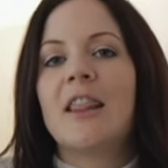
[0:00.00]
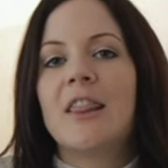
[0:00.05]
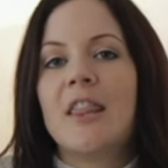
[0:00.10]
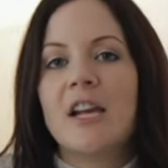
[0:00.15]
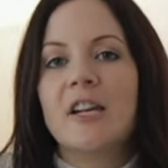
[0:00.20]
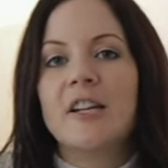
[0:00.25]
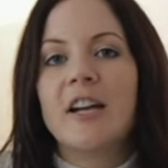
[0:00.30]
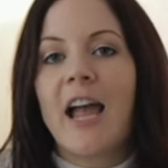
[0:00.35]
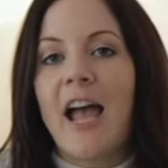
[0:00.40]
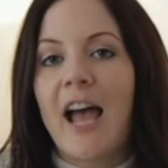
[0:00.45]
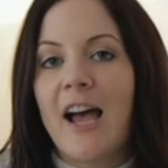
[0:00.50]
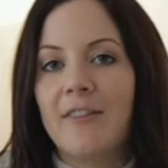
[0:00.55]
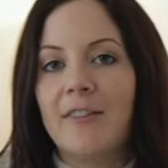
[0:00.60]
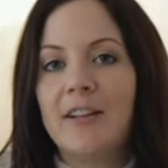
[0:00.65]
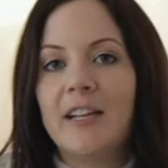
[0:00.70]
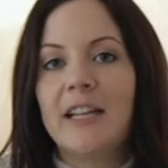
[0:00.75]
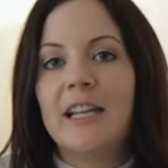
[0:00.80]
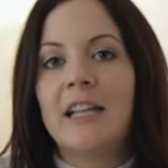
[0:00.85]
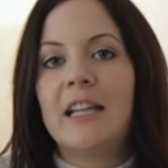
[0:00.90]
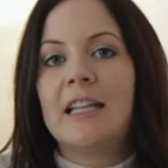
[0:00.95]
they're
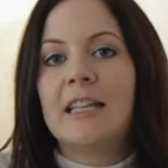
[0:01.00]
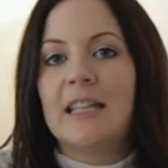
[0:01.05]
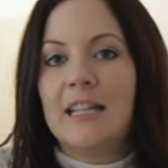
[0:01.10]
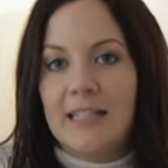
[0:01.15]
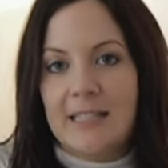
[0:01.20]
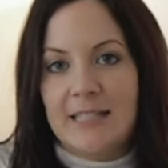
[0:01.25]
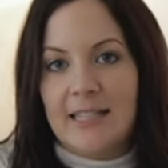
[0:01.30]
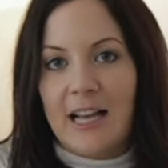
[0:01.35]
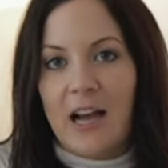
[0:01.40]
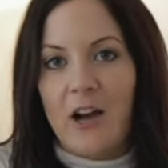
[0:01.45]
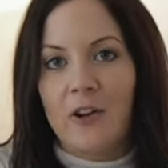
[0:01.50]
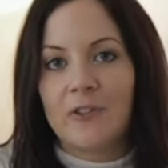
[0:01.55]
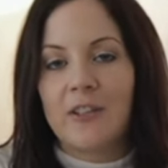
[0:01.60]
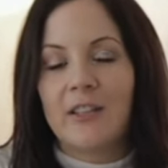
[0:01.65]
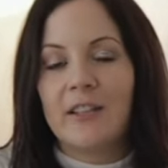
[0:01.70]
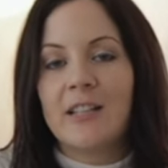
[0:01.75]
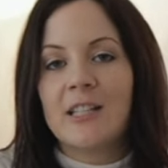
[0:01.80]
heavily discounted.